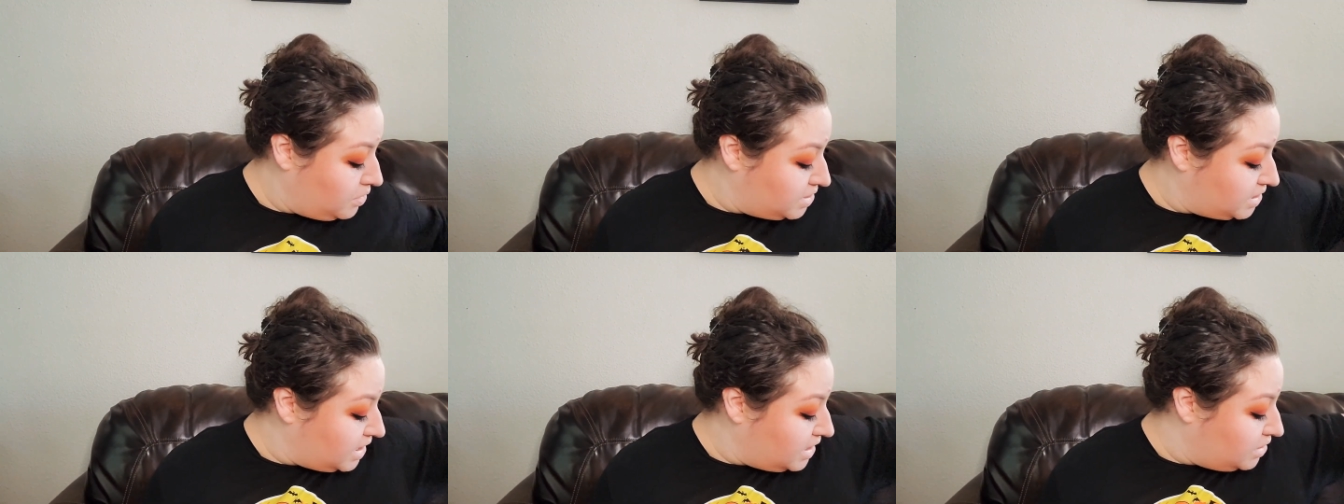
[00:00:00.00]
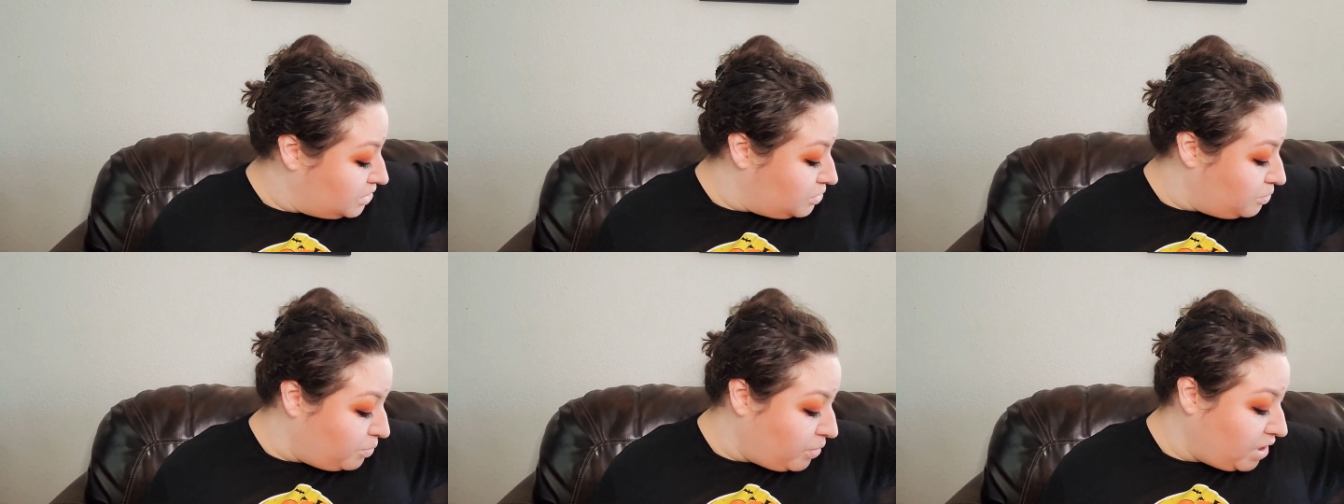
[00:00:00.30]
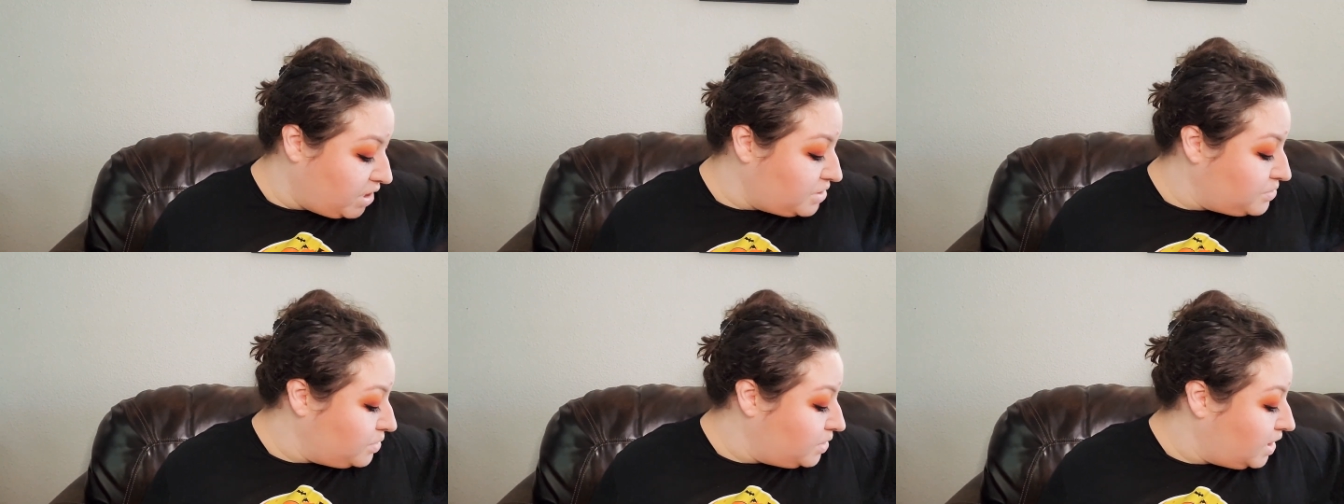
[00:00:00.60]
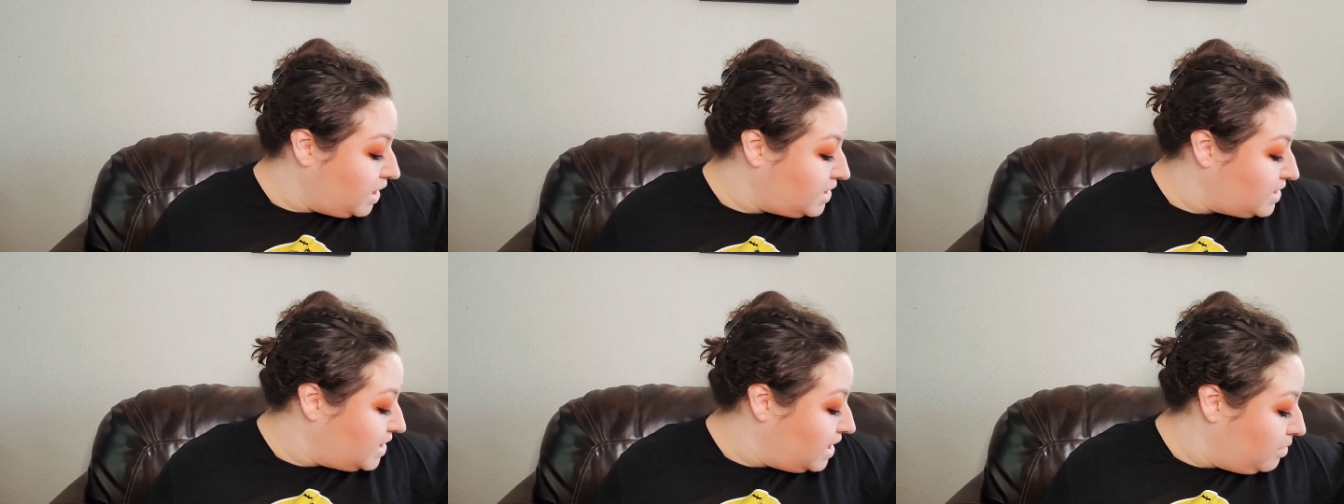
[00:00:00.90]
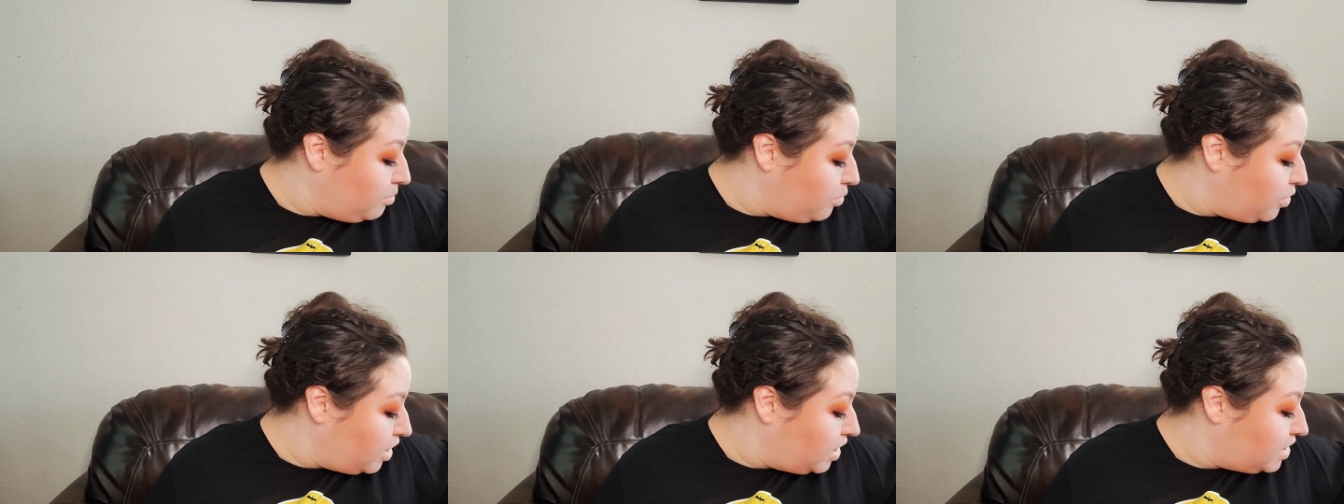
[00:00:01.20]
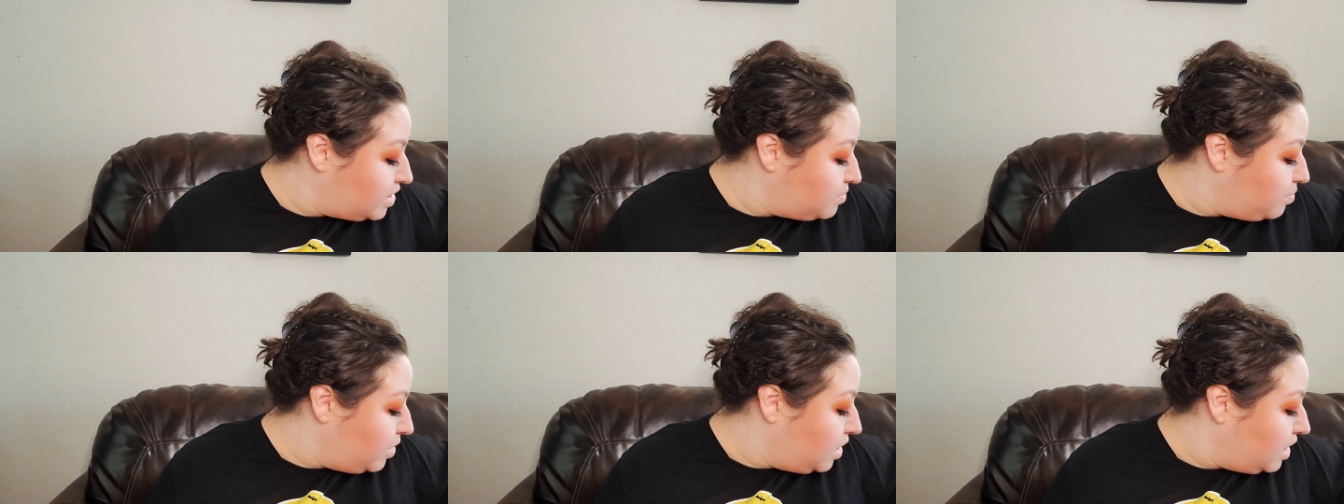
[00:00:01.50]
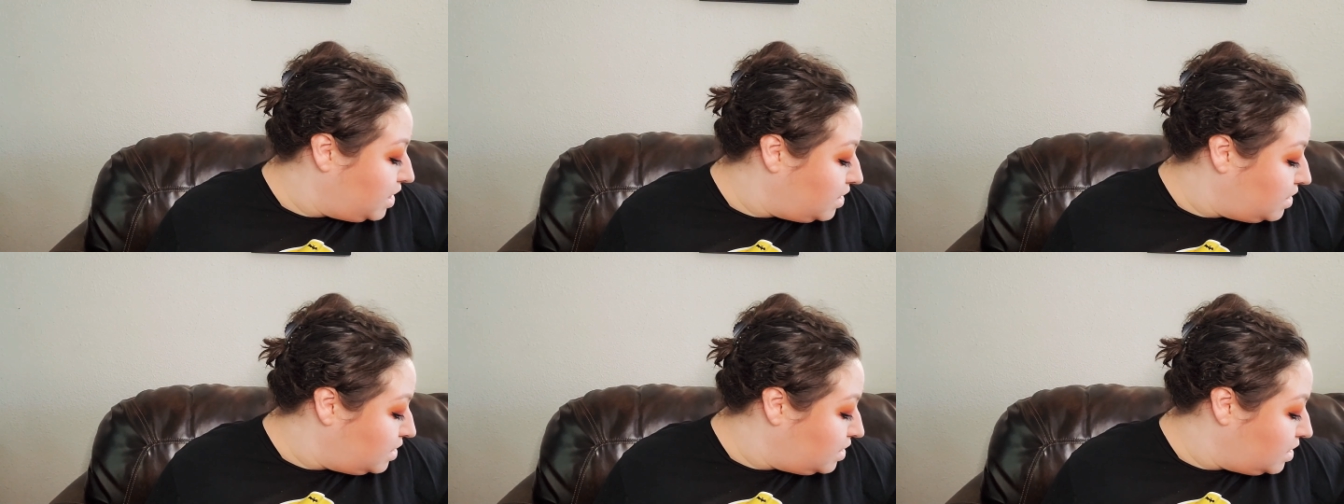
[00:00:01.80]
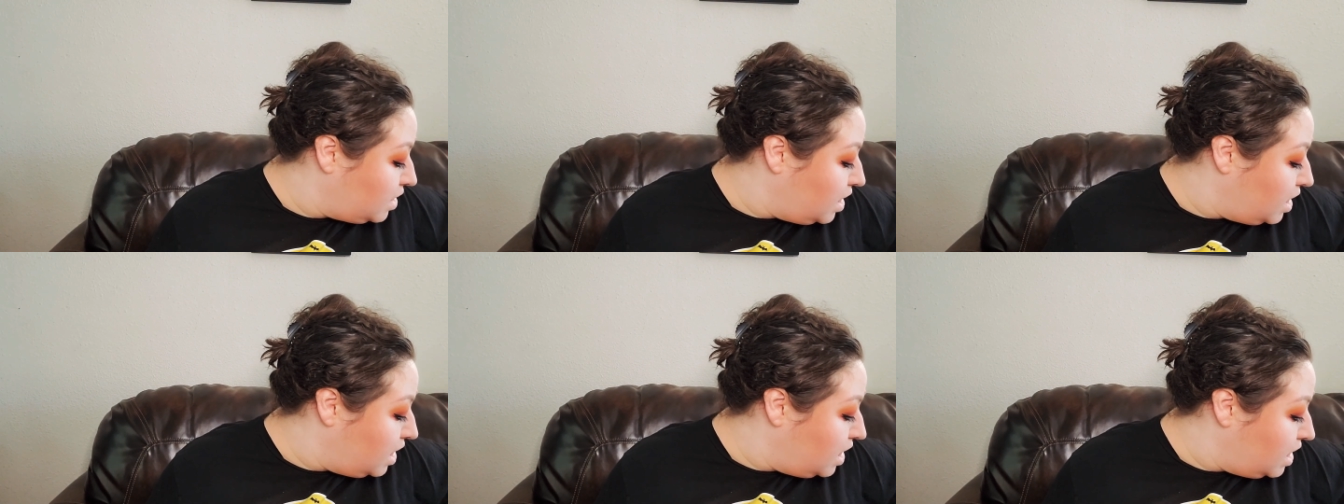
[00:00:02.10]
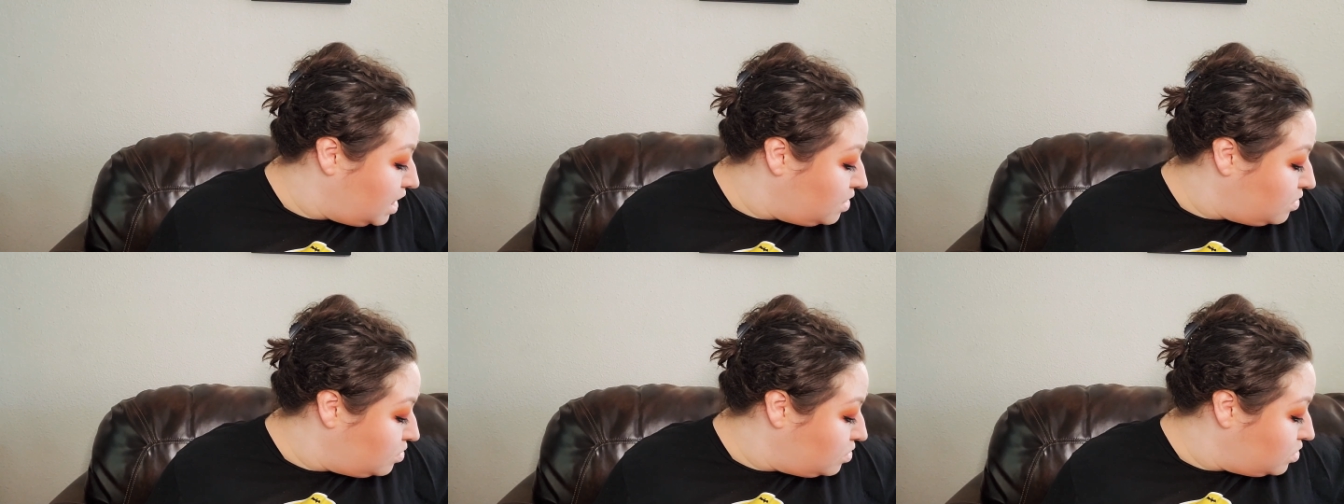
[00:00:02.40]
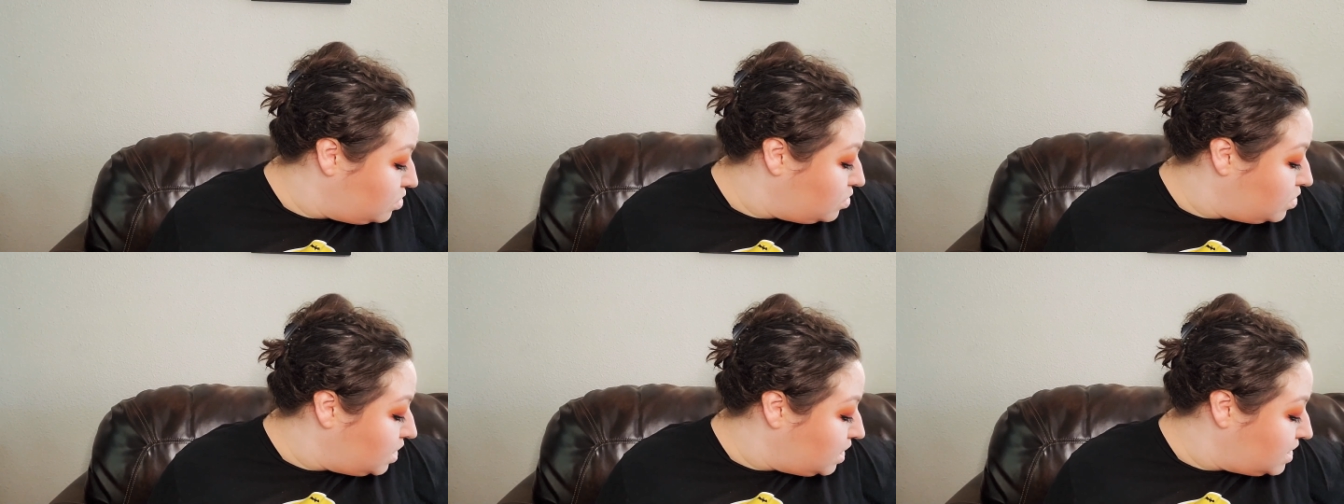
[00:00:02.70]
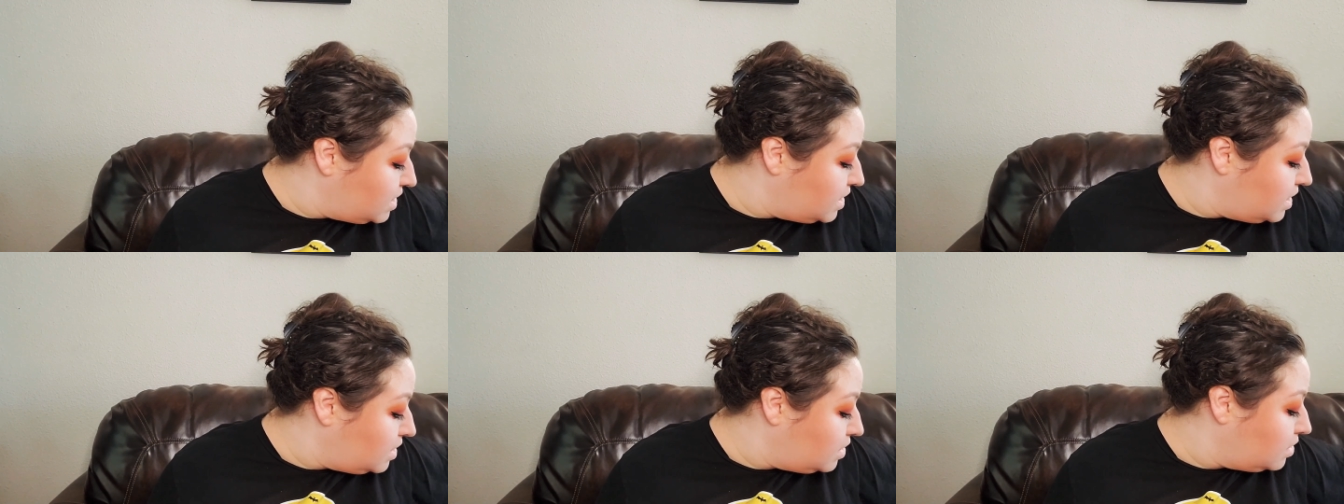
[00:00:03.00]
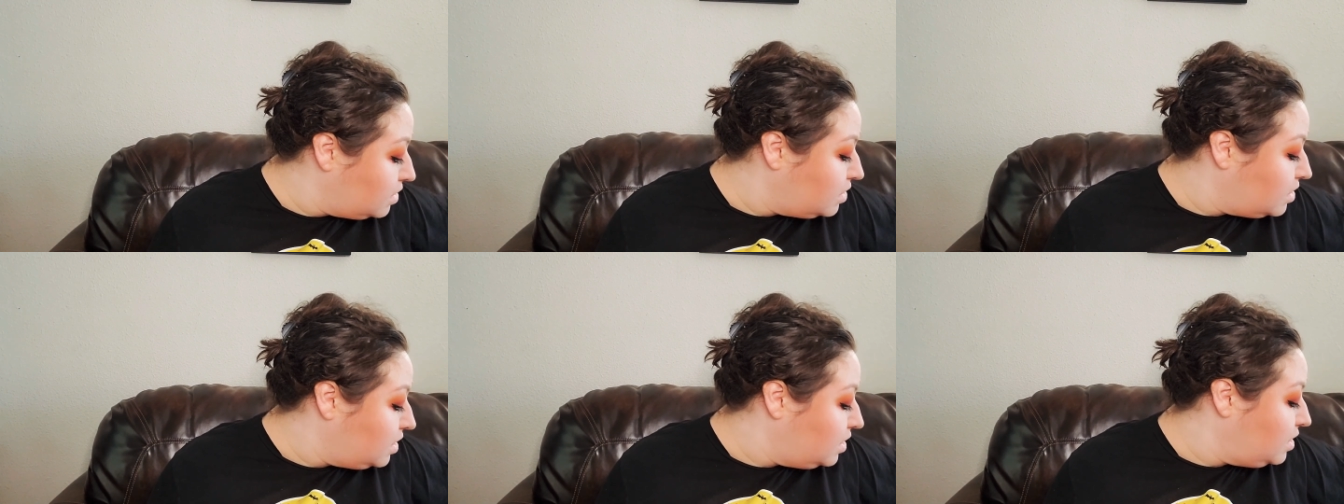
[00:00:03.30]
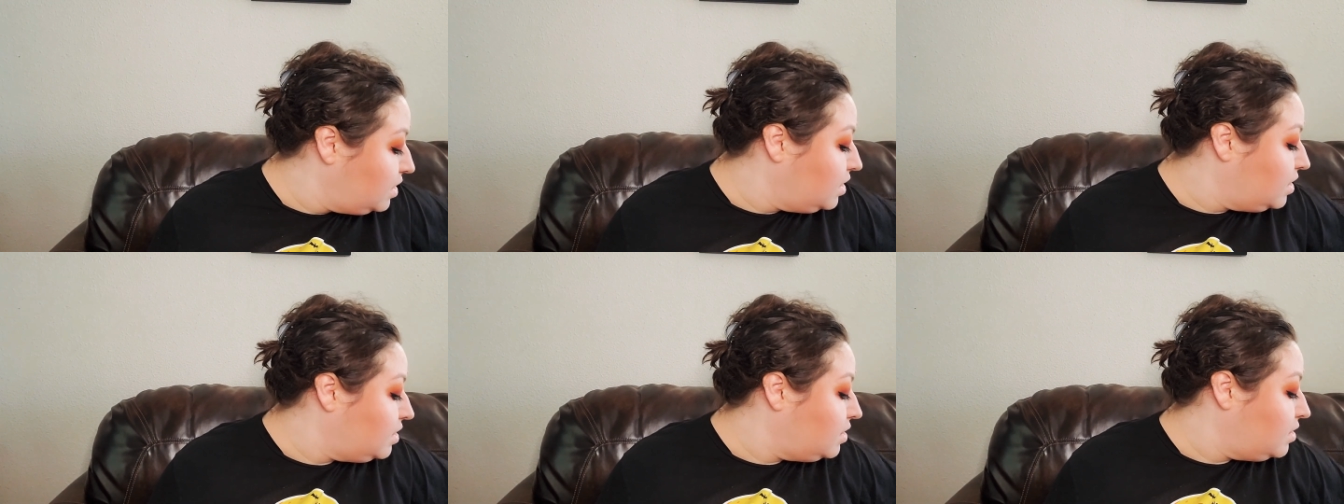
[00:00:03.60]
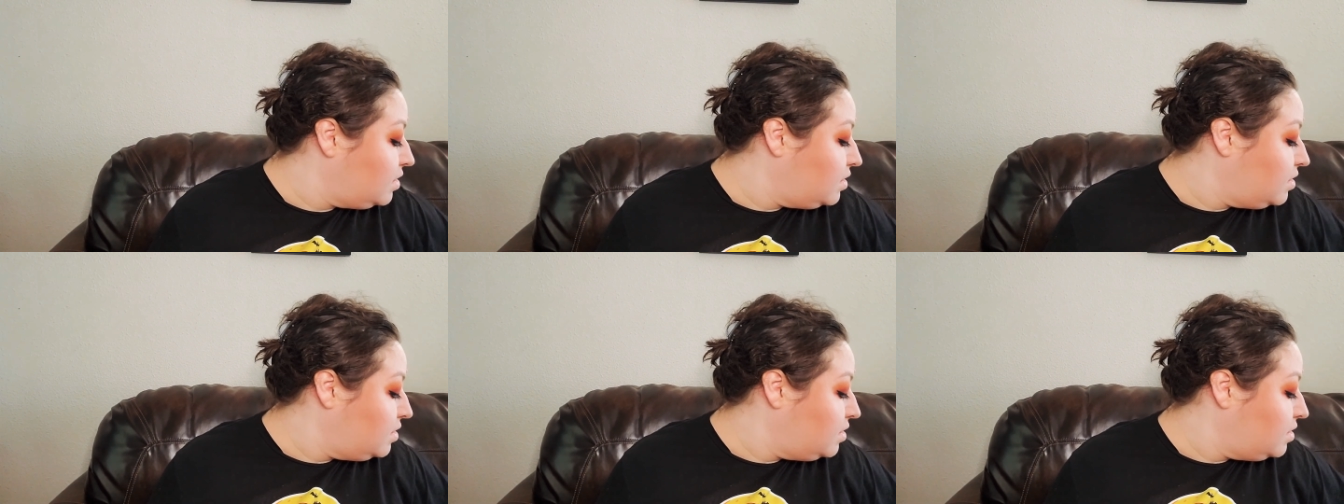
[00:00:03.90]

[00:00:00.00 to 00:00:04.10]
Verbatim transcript: gonna do blush with that same brush, but you know, that's not a good idea.